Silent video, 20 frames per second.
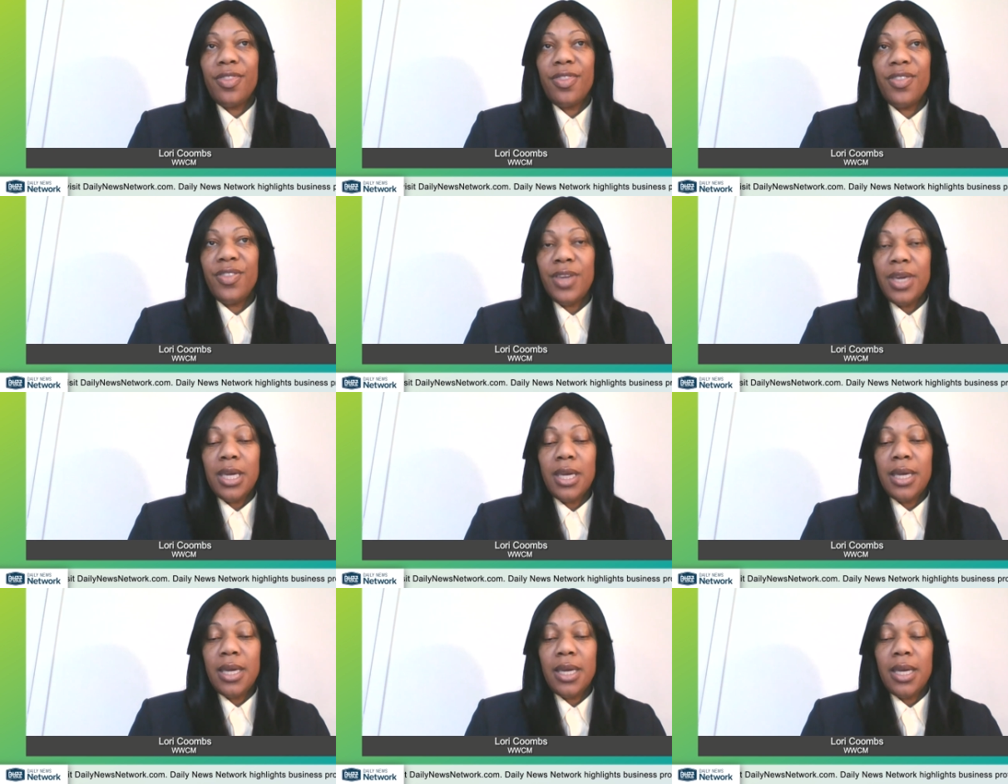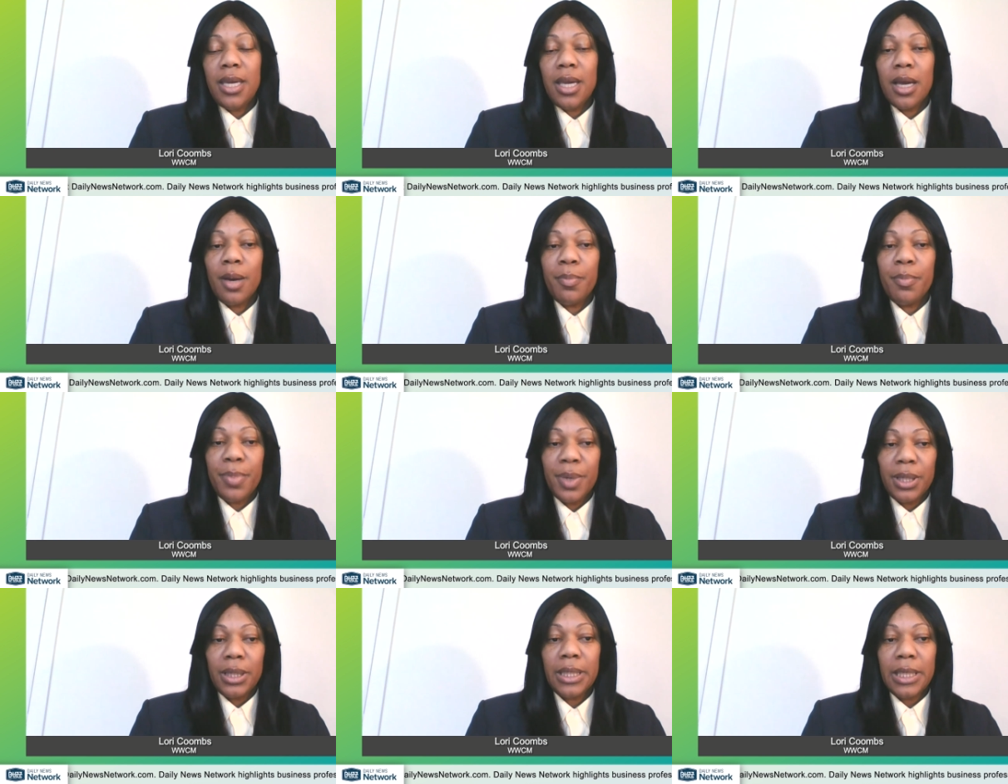the
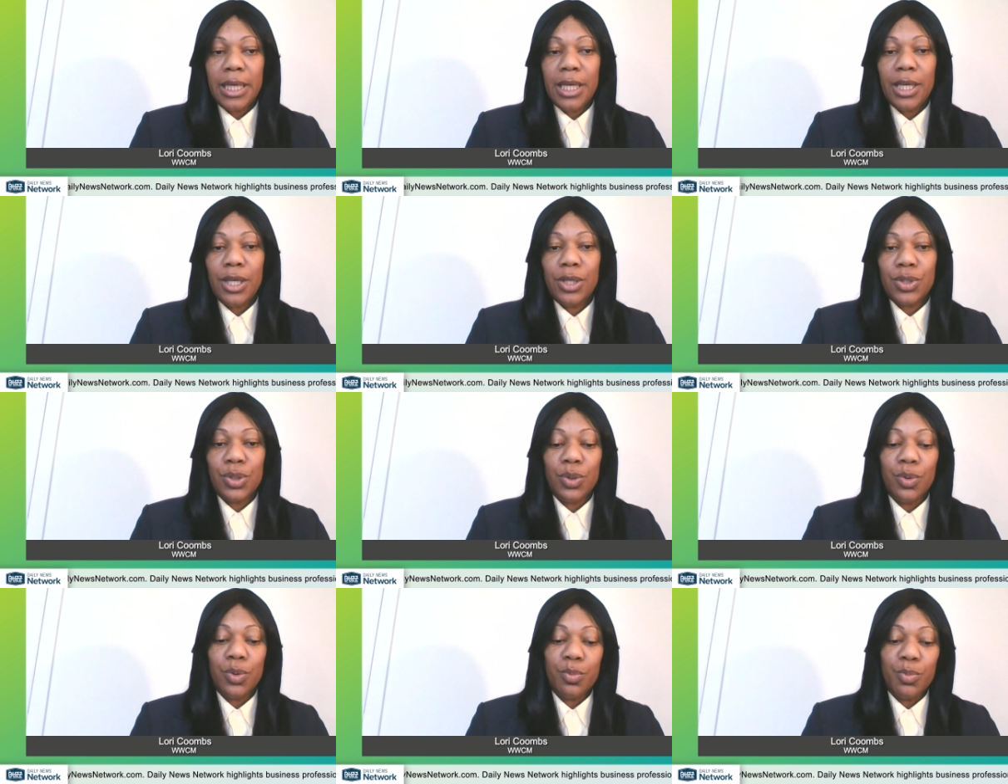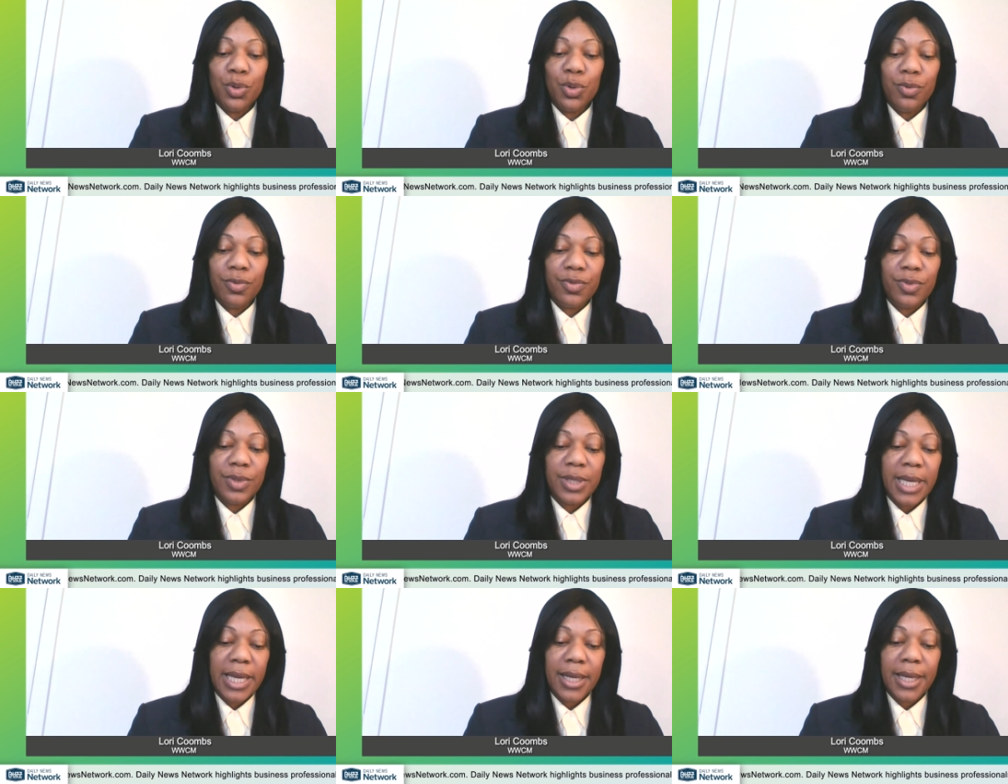ability to
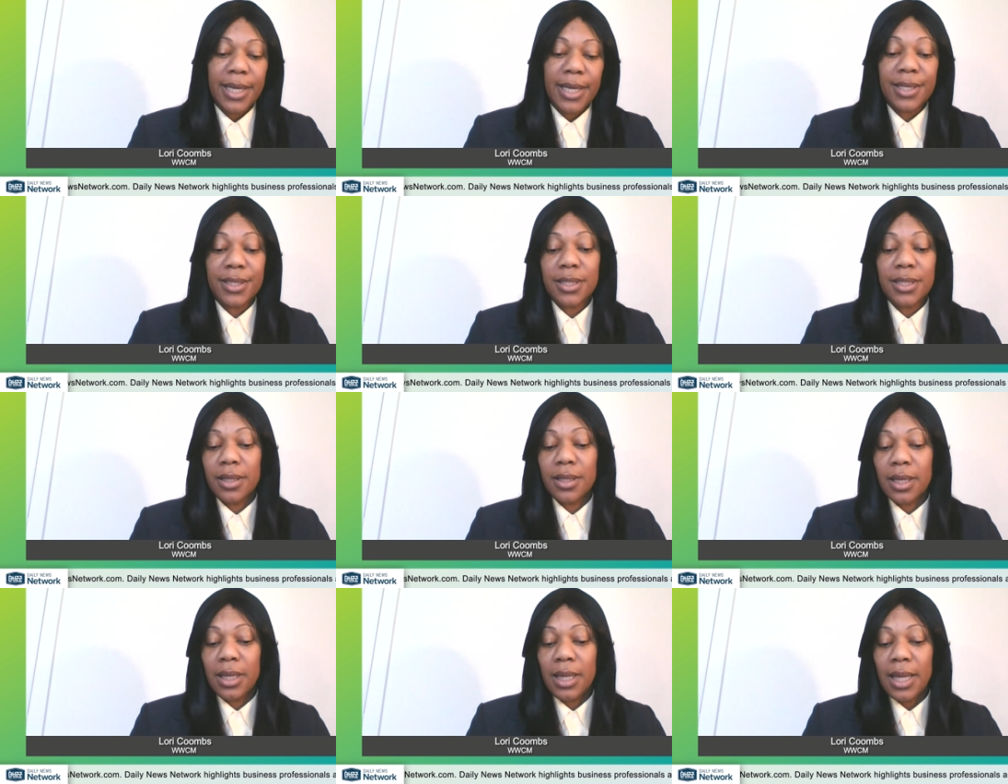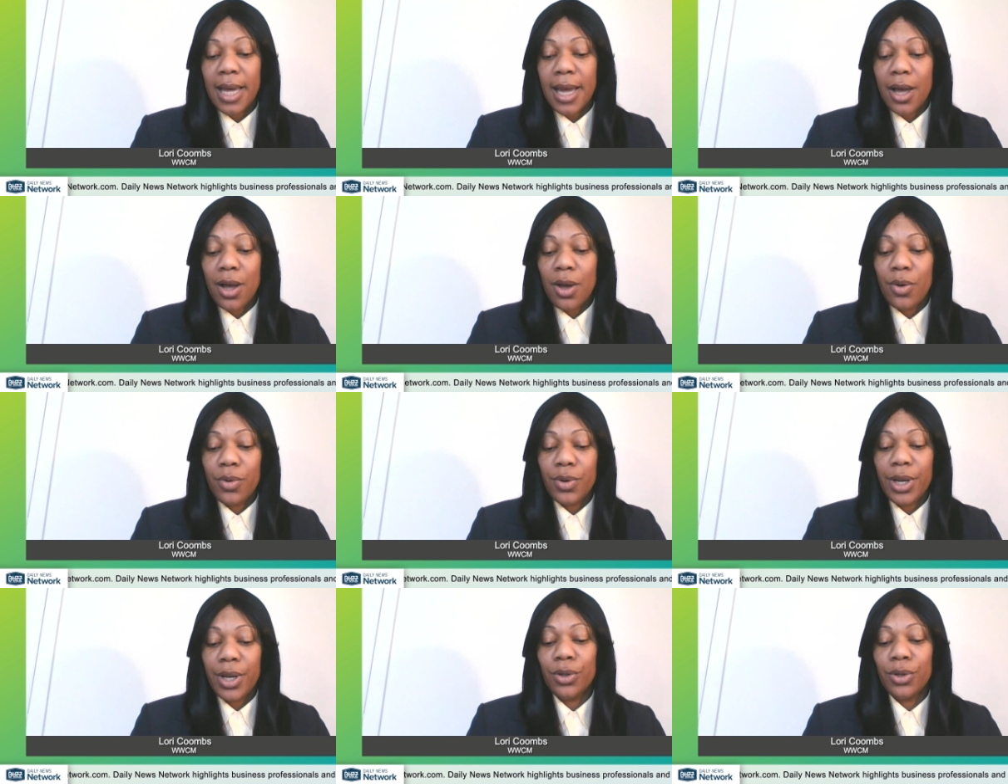move data into the
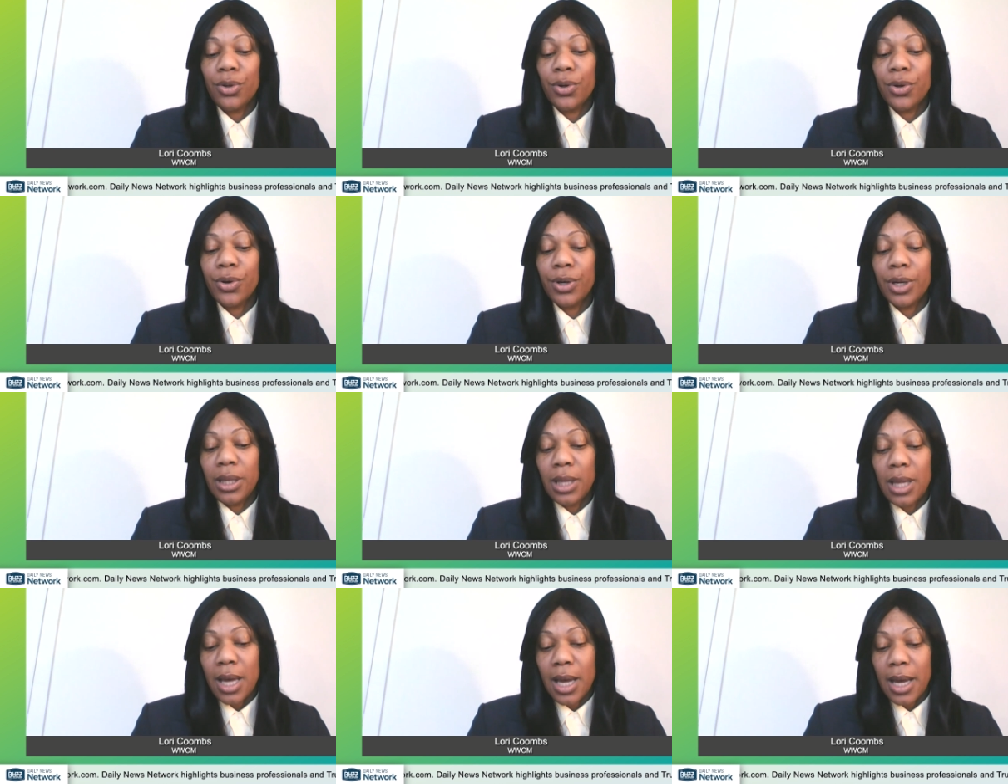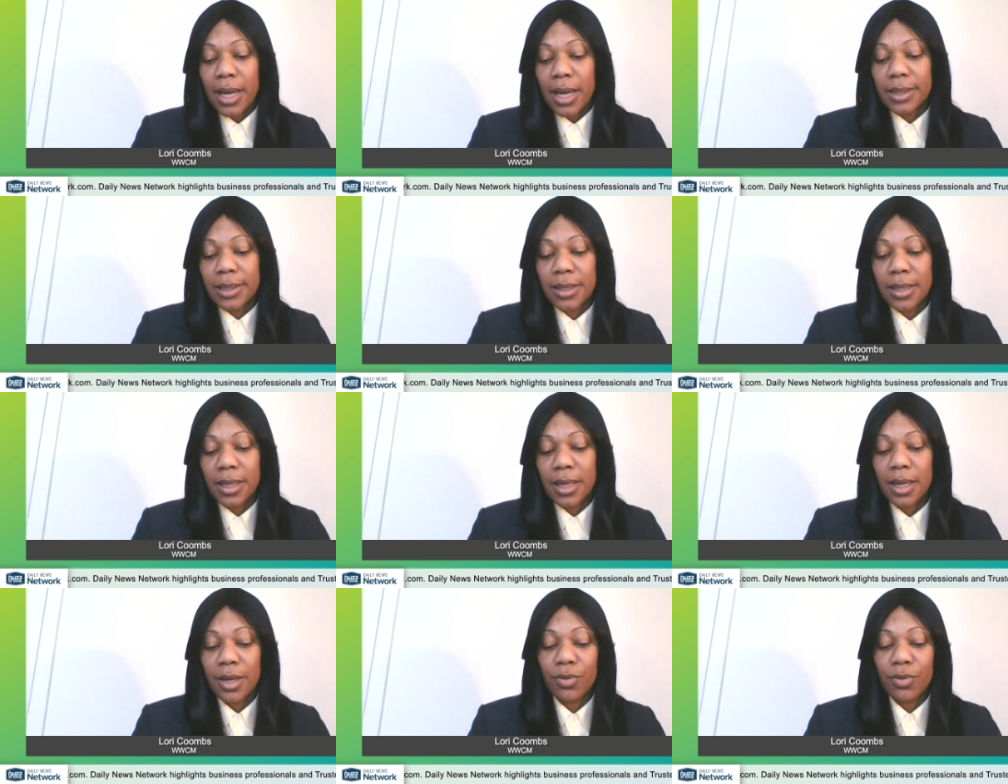cloud and learn a lot.